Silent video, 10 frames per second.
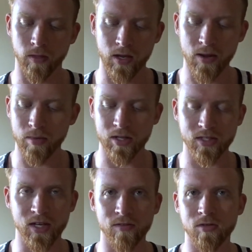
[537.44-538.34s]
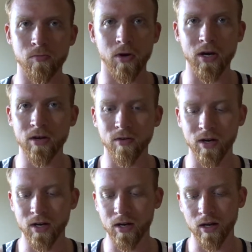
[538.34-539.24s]
yeah, I mean, it saves you money,
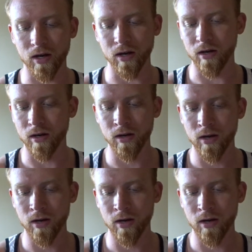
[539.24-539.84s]
right? And